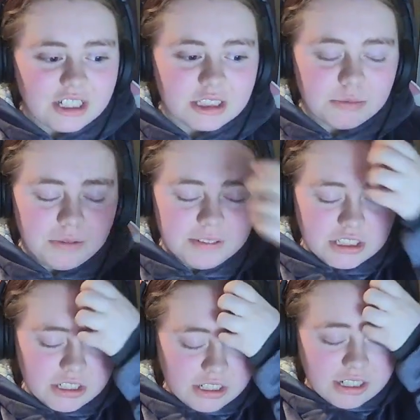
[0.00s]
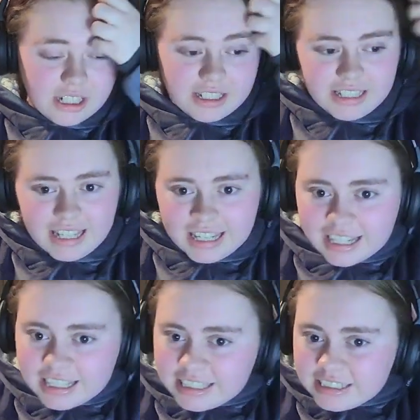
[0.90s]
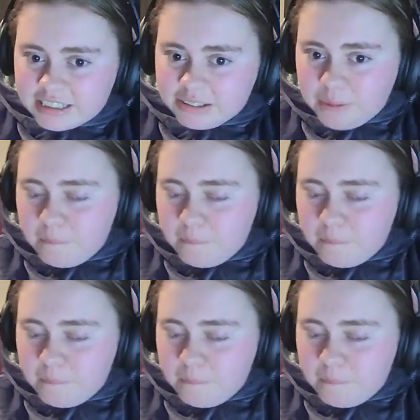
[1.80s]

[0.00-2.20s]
Got some revision done earlier and